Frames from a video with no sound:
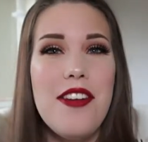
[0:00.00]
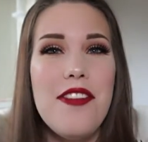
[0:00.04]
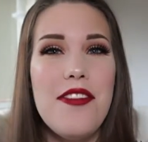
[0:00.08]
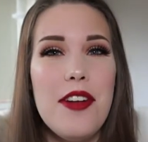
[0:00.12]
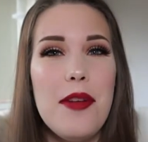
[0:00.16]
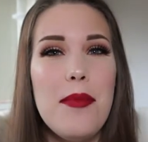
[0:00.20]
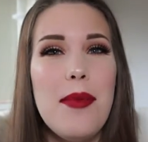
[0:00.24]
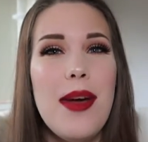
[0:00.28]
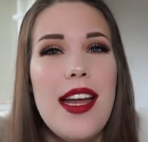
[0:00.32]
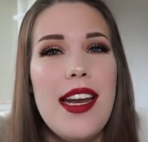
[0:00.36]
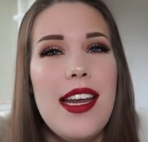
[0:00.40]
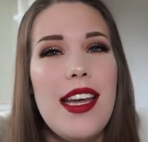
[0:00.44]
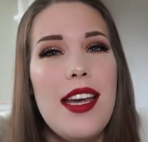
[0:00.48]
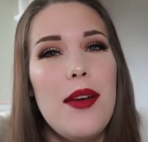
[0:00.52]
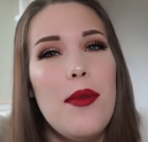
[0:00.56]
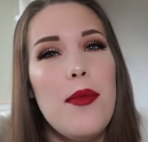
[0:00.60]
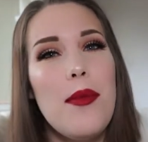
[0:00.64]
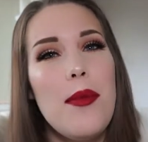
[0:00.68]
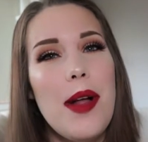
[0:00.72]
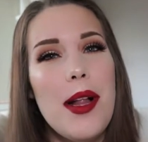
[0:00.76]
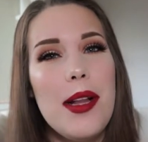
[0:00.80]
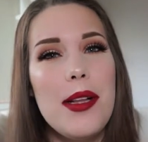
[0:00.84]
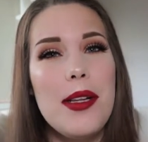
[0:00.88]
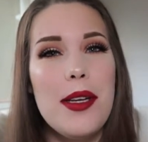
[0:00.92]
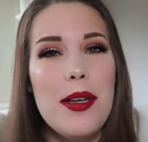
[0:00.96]
everybody,
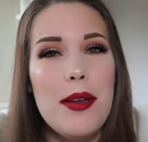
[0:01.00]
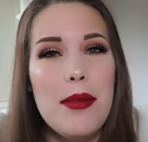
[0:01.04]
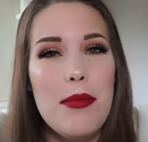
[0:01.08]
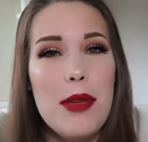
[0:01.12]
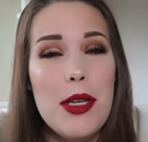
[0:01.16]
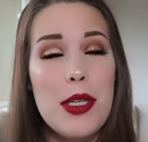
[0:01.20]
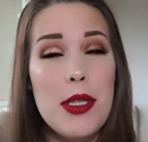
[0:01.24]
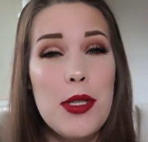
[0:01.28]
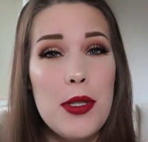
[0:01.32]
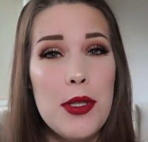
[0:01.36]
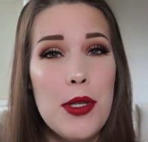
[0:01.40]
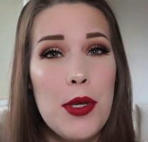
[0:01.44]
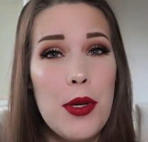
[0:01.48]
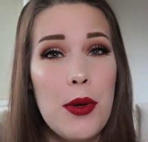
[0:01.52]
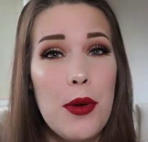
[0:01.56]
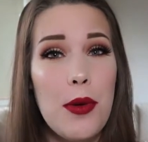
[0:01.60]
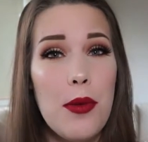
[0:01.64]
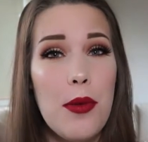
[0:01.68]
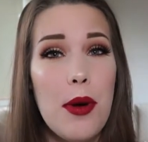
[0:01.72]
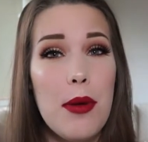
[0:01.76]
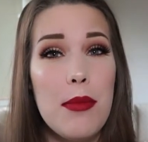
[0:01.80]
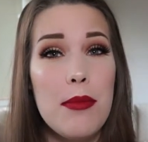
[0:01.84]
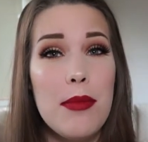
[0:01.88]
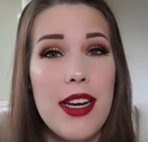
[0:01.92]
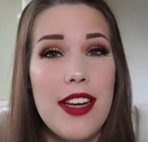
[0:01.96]
welcome
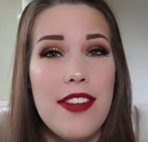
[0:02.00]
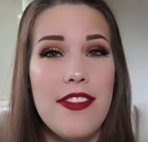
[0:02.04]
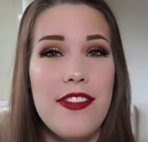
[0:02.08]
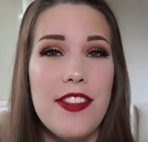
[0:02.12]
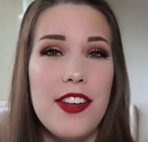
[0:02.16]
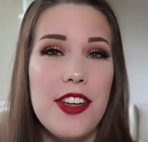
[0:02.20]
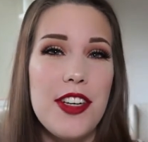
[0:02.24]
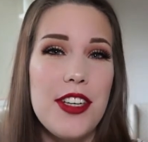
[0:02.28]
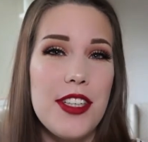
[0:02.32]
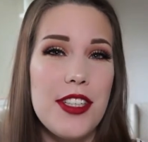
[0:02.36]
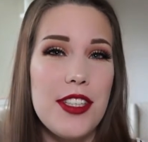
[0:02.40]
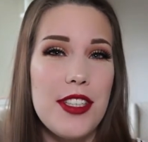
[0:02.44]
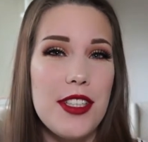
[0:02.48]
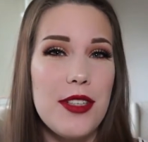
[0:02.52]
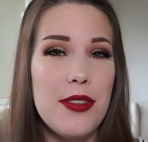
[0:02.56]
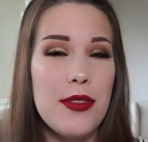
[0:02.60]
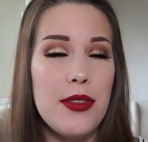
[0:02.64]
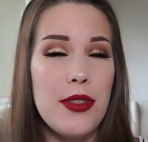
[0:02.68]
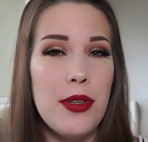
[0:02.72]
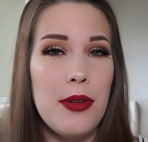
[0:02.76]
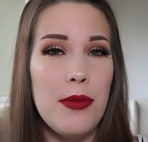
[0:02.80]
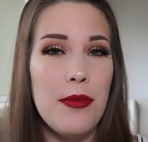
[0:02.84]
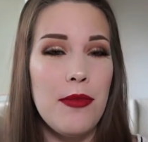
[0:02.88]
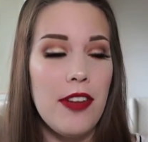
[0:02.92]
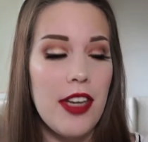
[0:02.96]
to my first
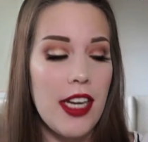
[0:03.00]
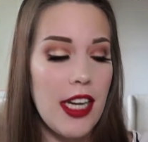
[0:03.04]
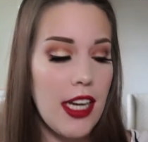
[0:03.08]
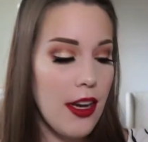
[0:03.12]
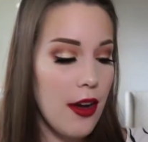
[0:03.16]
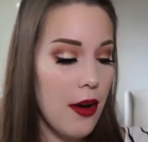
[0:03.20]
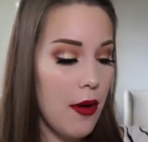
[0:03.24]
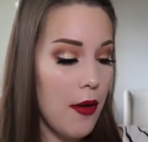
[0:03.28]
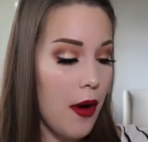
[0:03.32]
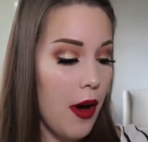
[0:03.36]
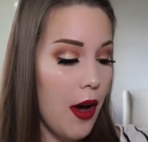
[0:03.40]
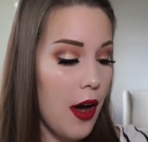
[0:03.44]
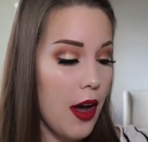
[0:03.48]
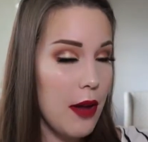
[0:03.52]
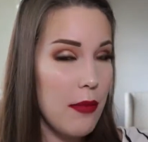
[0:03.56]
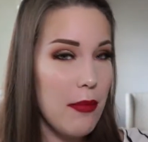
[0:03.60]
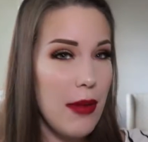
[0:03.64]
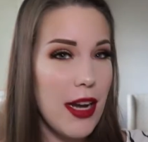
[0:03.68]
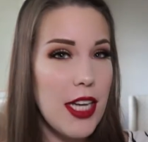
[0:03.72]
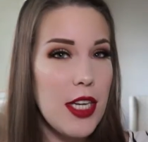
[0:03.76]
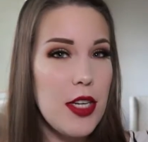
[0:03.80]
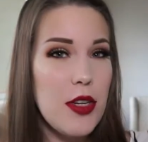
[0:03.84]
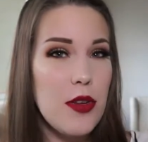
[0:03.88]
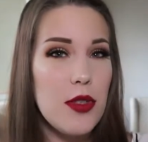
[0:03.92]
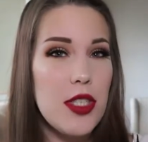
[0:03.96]
YouTube video on
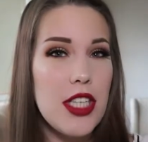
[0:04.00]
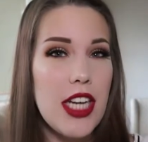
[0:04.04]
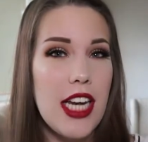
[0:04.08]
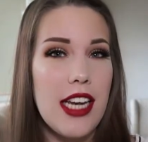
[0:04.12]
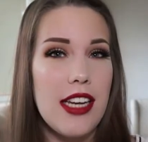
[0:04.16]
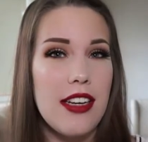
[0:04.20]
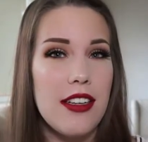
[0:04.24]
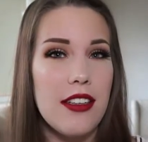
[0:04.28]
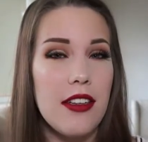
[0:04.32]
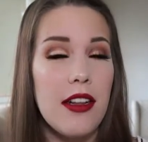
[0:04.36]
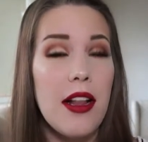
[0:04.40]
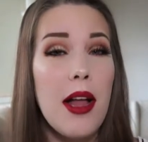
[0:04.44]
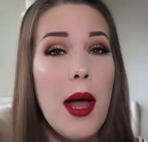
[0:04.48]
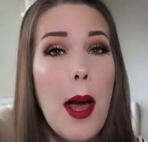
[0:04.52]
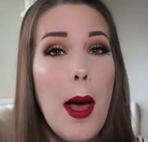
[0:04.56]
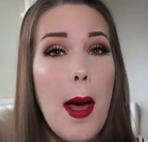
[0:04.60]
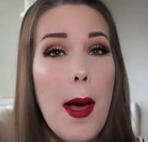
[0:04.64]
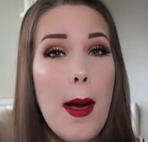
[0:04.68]
my new channel.